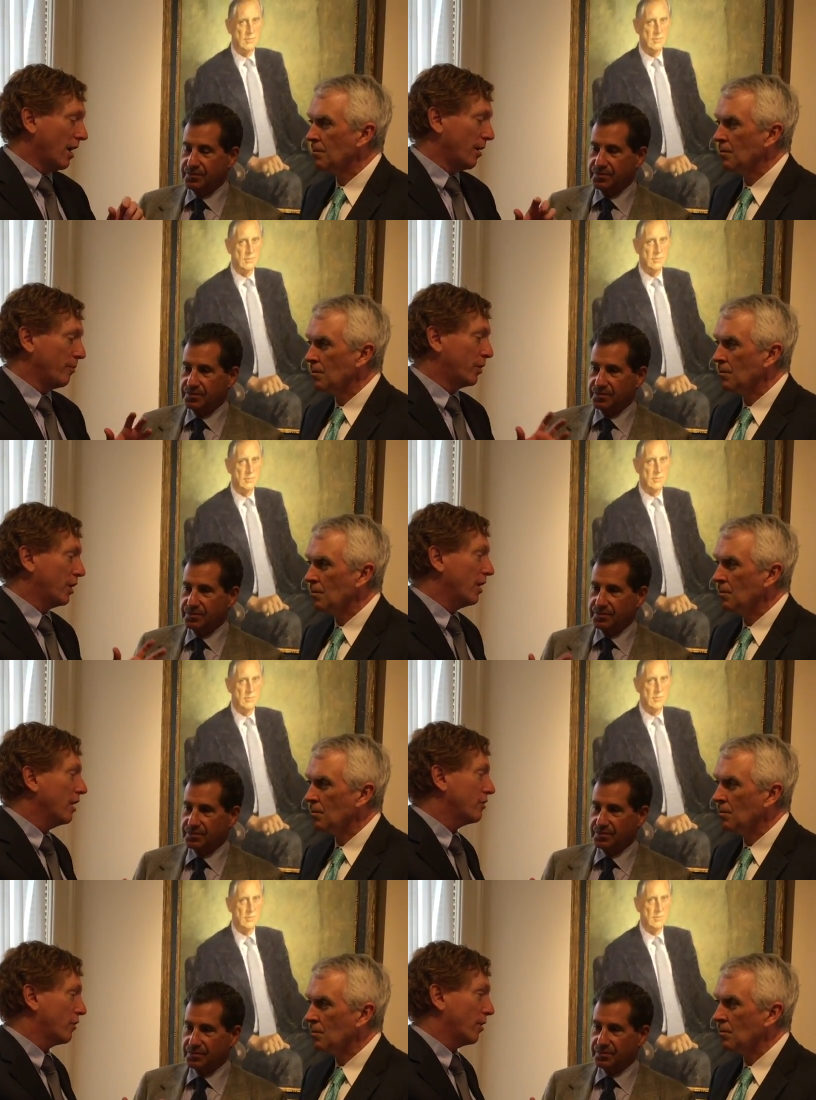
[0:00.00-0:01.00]
Speaker 1: um,
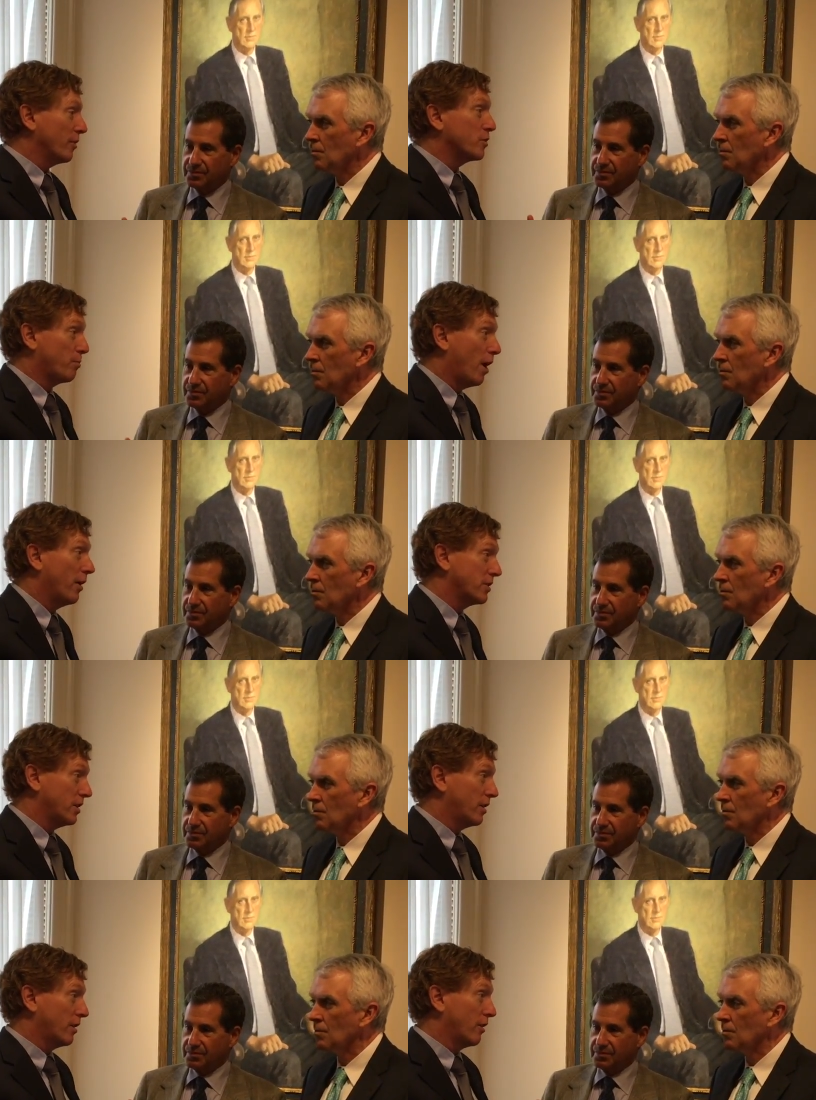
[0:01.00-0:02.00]
conundrum, this
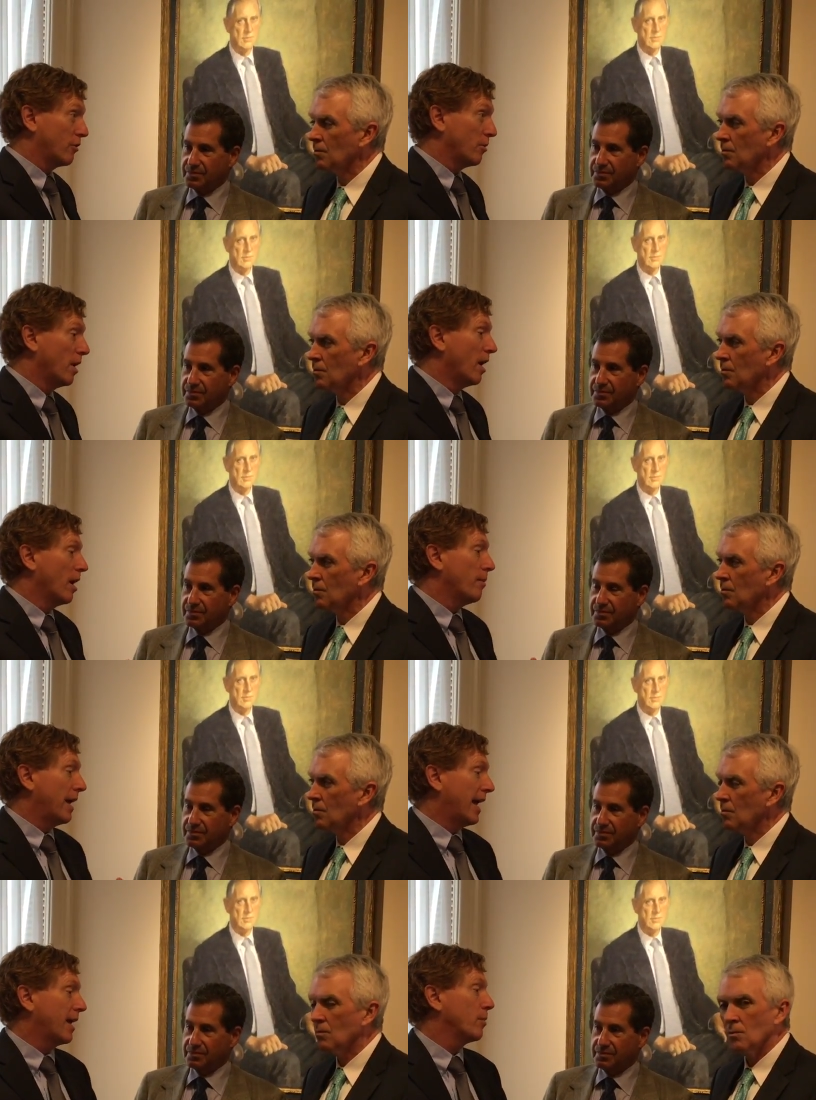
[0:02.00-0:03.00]
policy conundrum
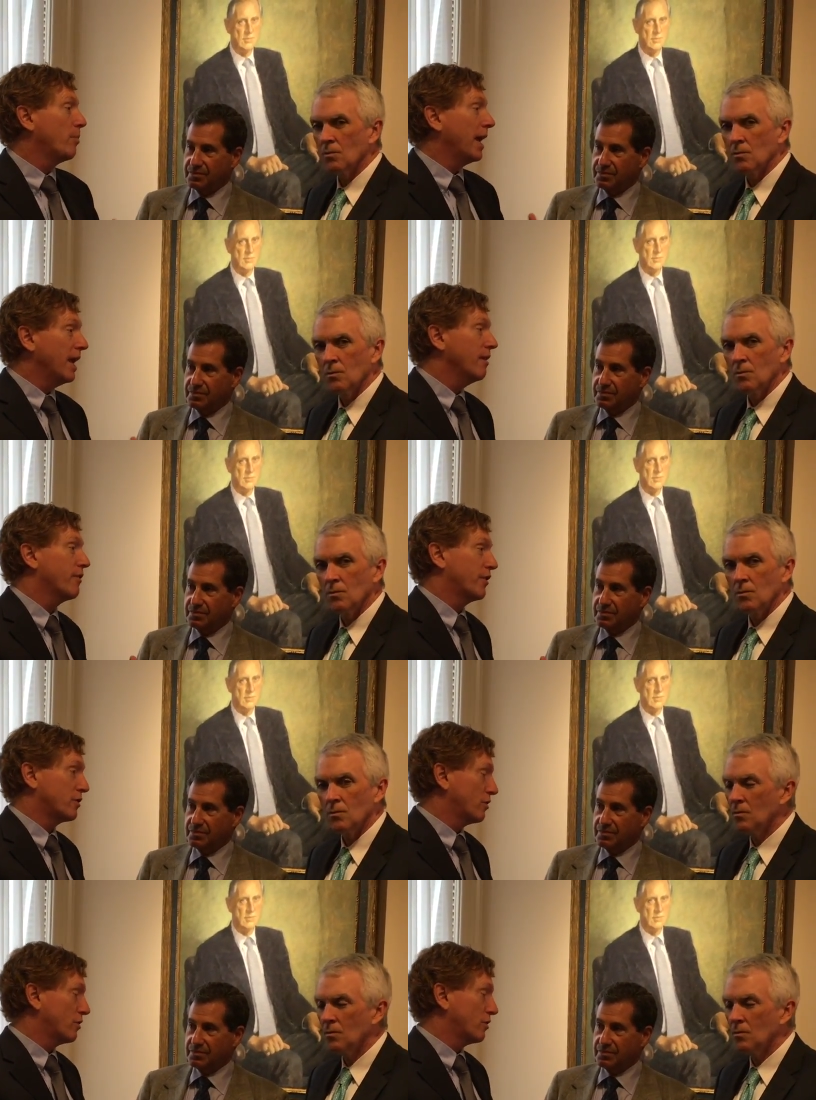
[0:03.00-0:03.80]
about how to pay for the